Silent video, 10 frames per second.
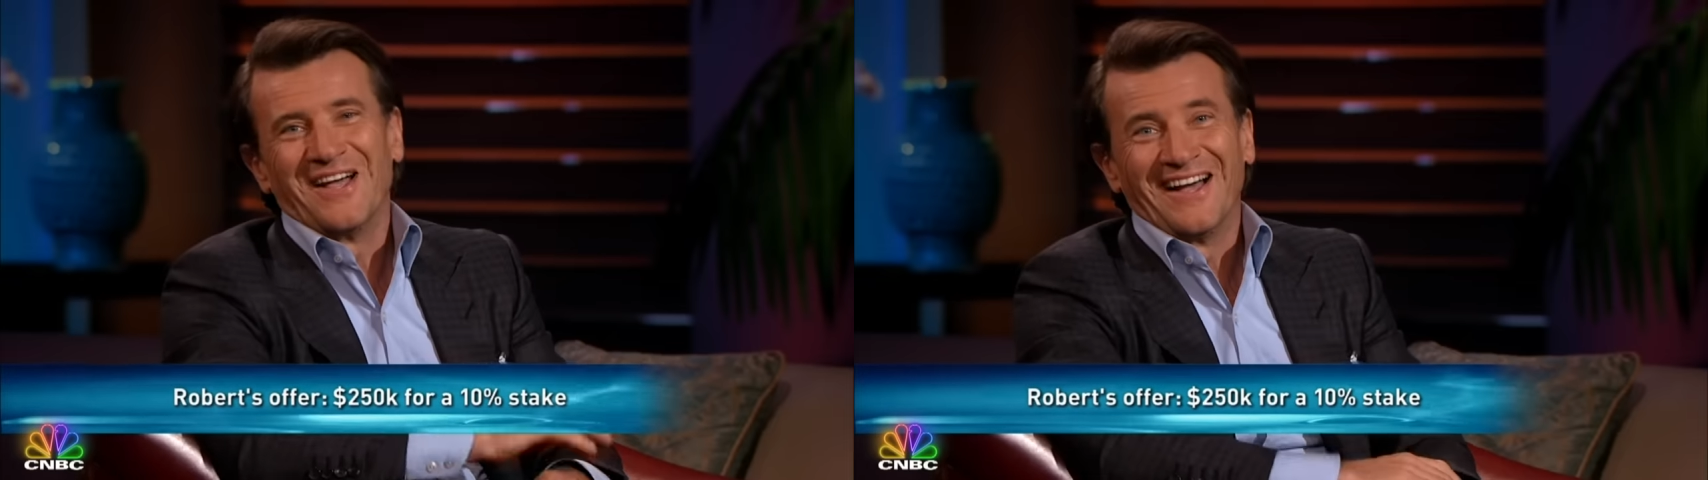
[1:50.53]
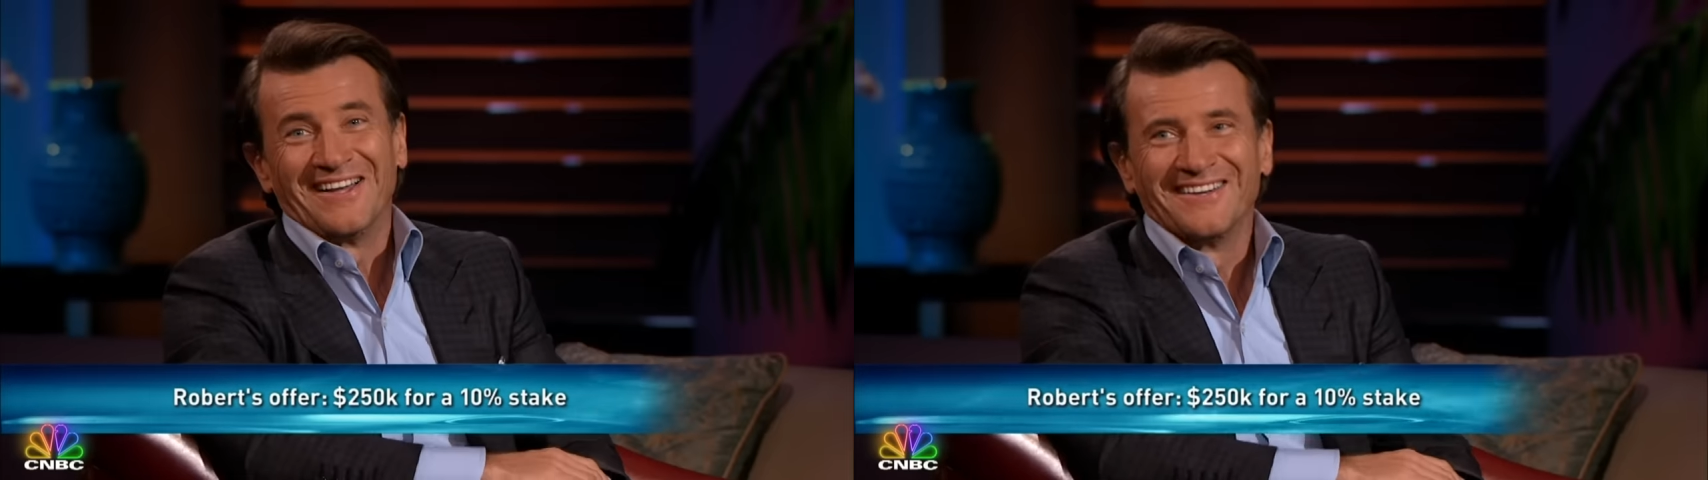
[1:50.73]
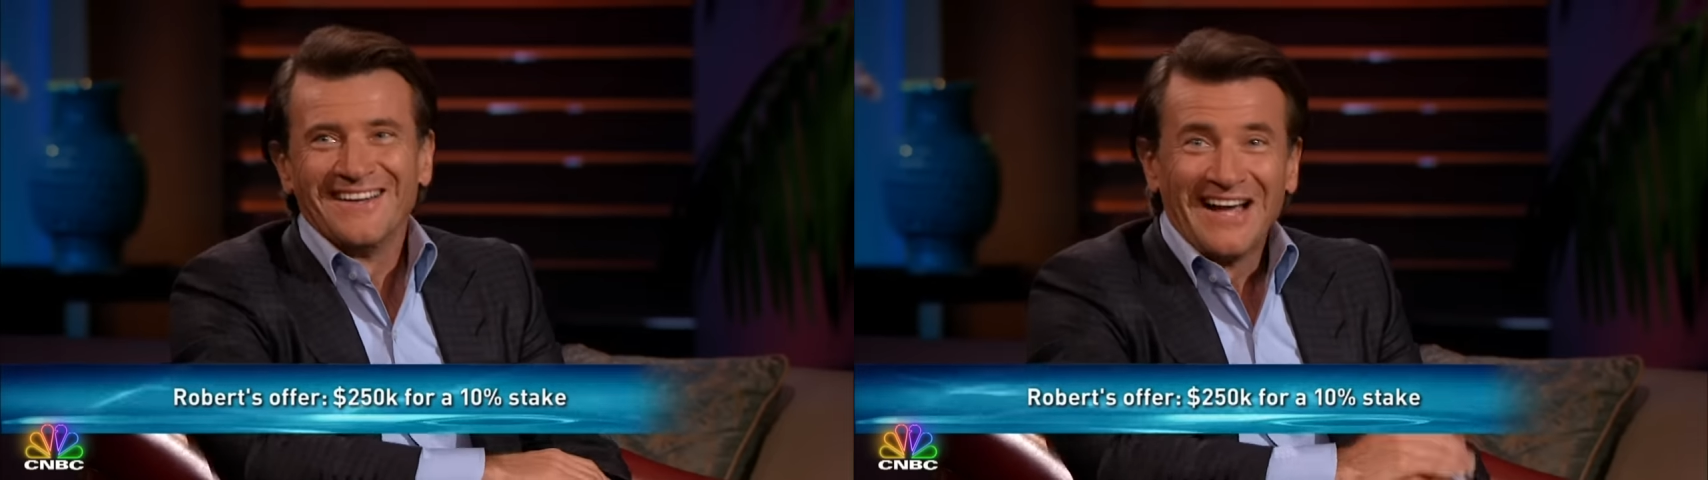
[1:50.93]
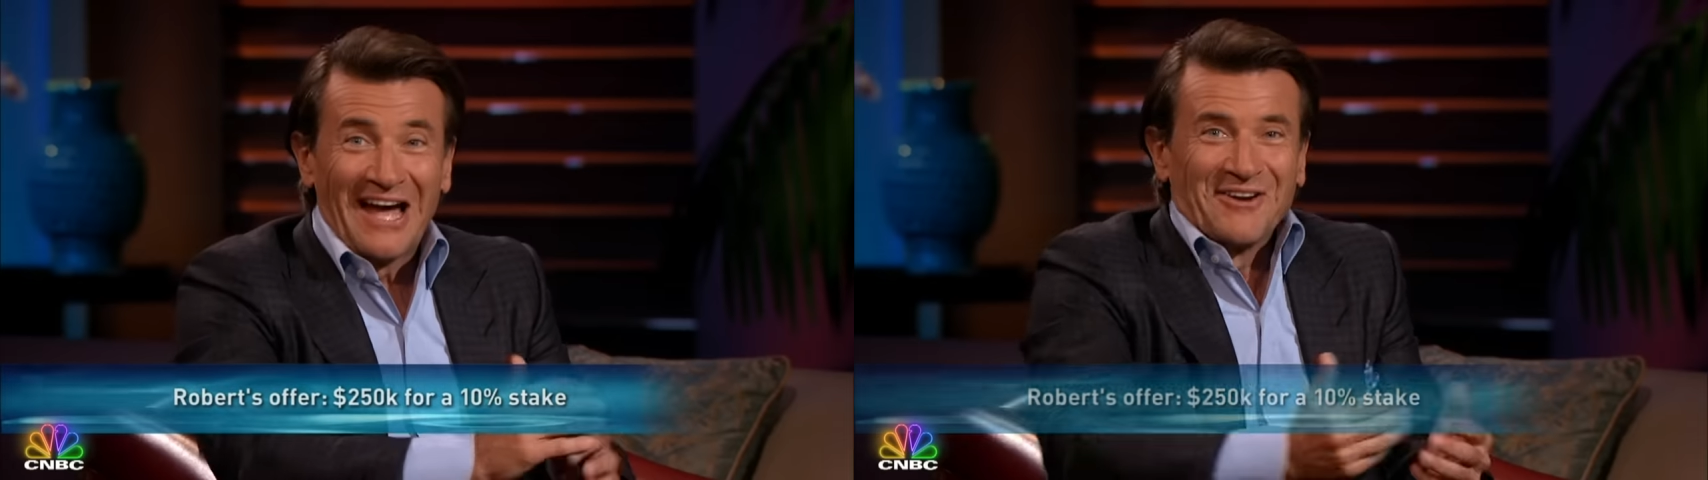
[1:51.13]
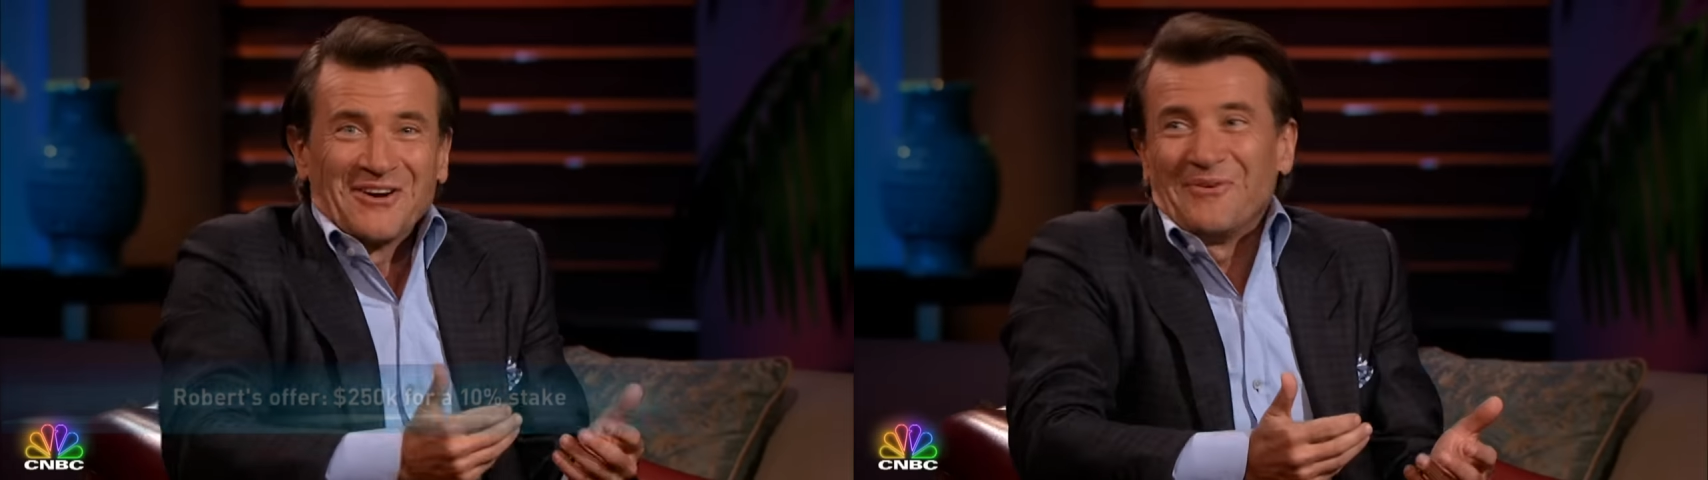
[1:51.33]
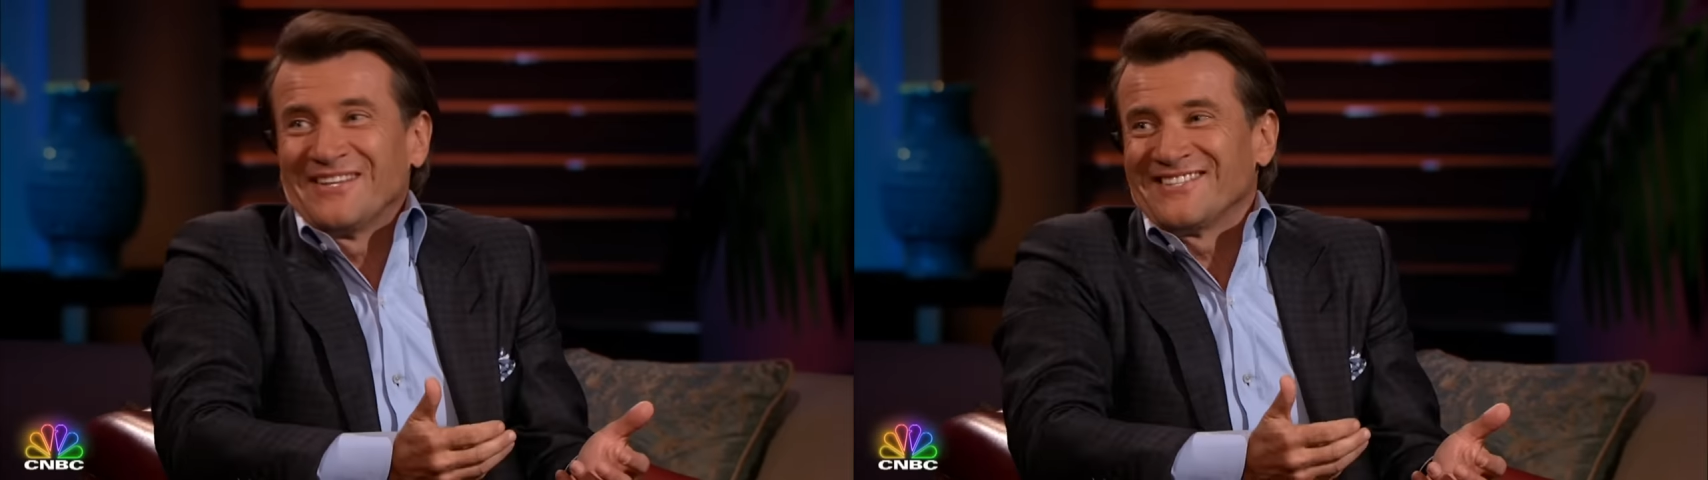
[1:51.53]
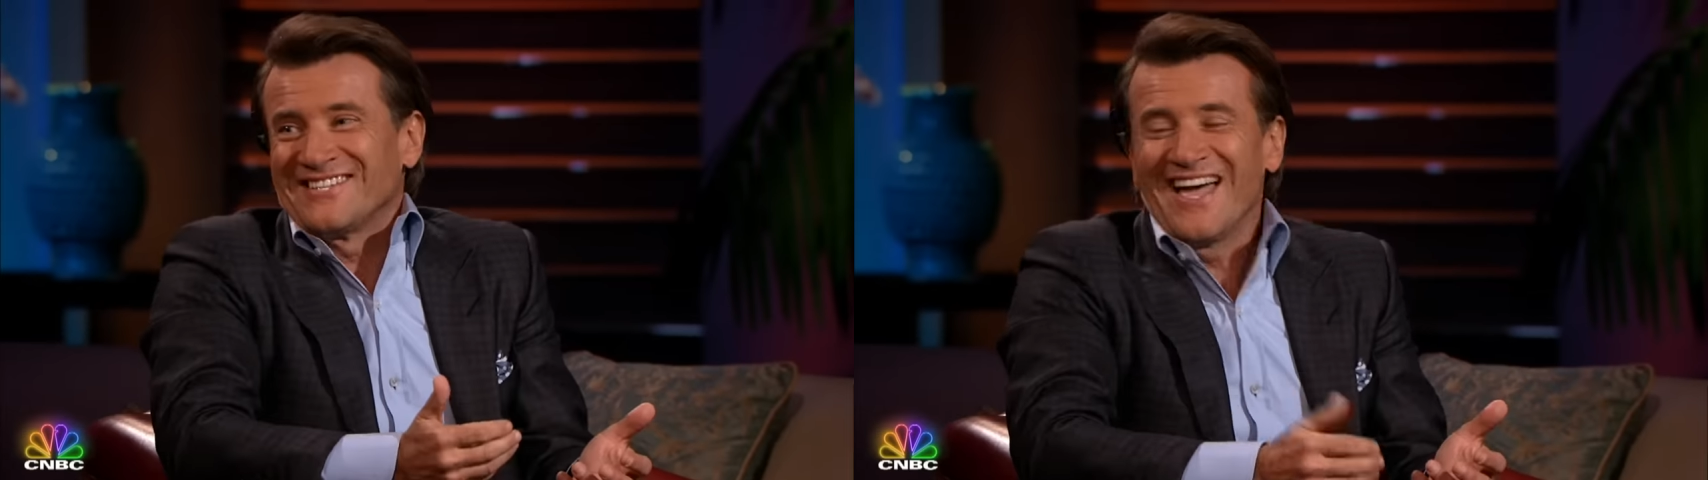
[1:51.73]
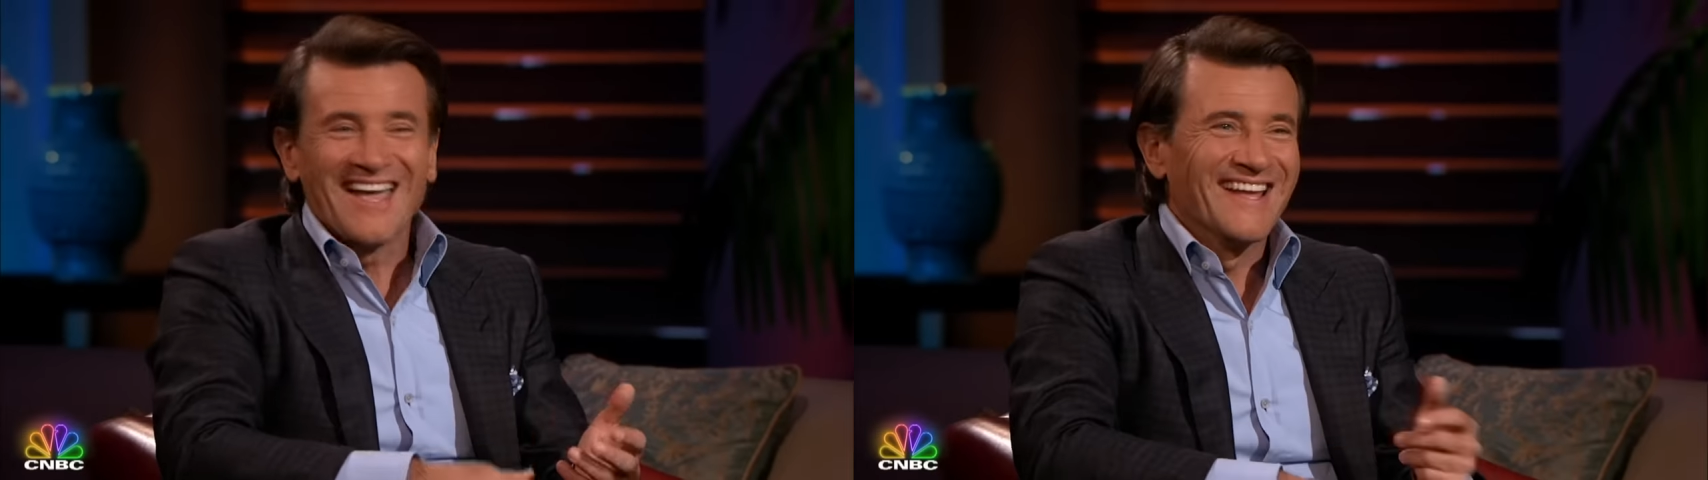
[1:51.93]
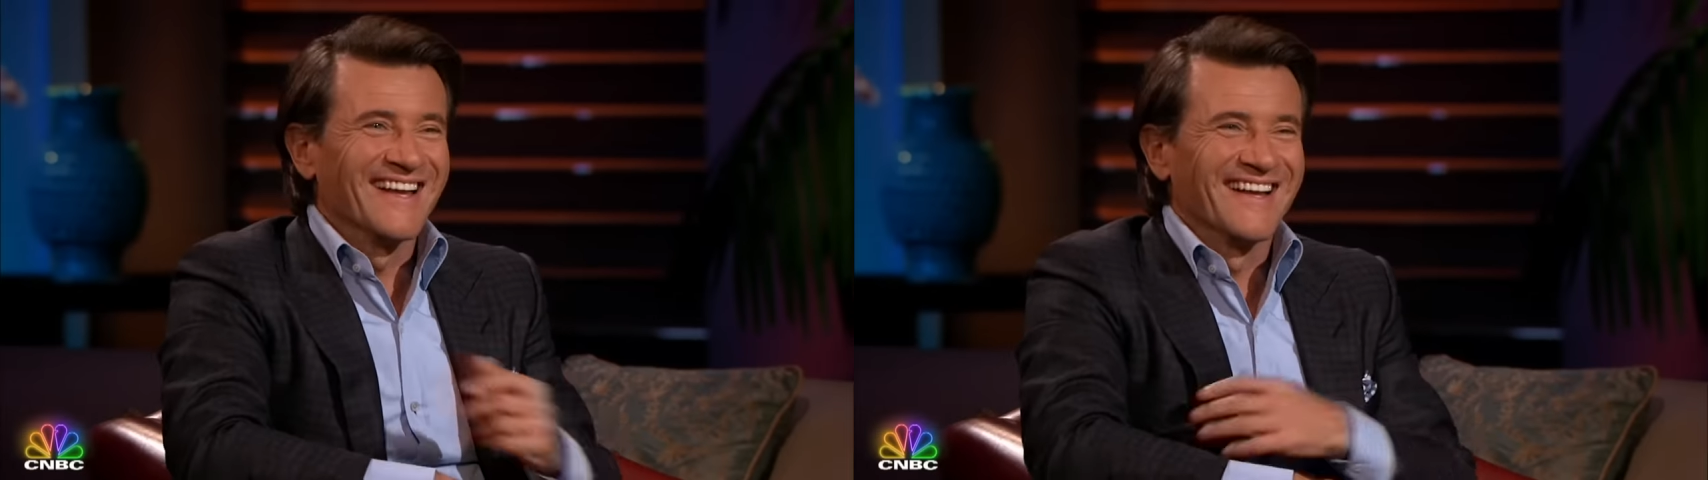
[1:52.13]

I don't know what to say.